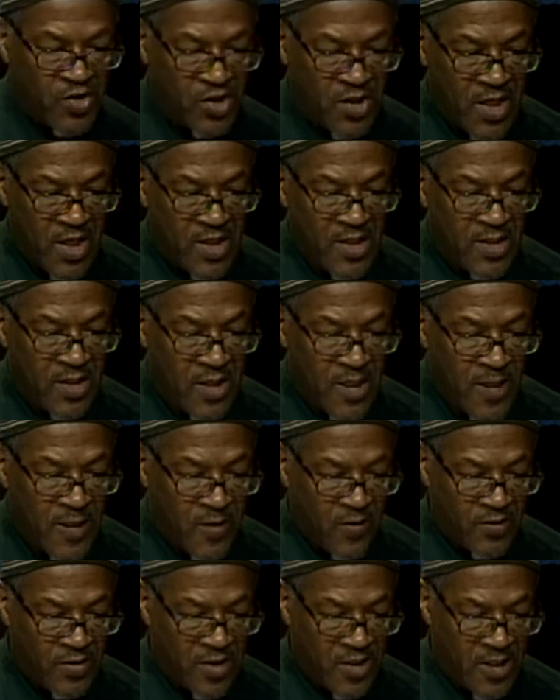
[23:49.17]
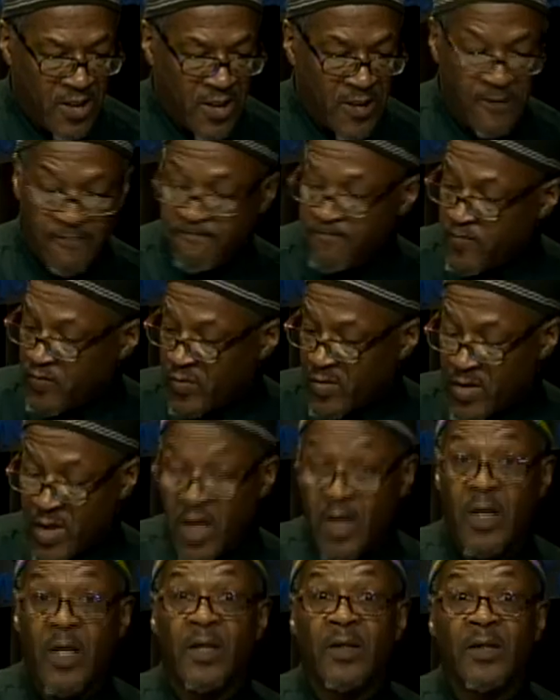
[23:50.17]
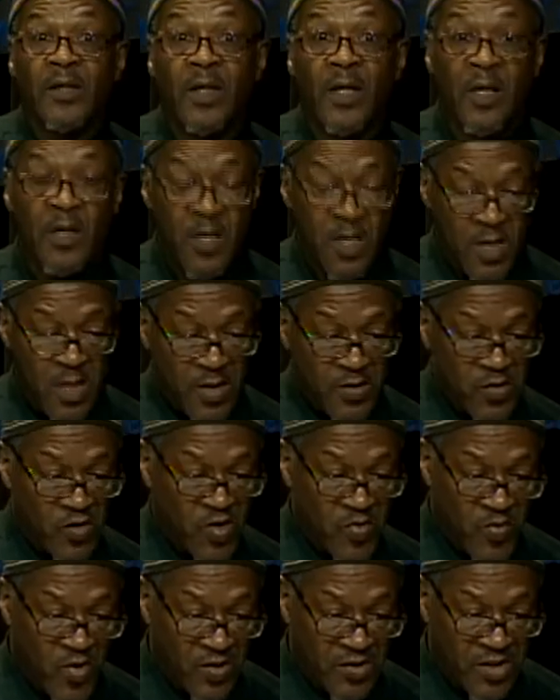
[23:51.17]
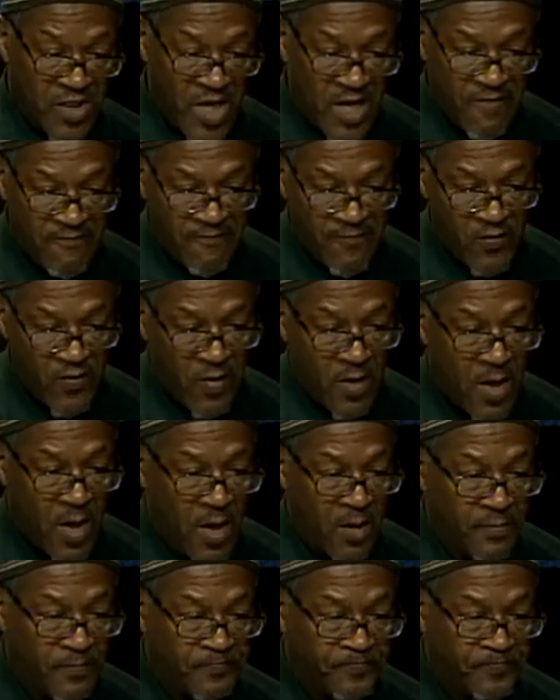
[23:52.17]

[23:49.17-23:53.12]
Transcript: And okay, I got just about time for, I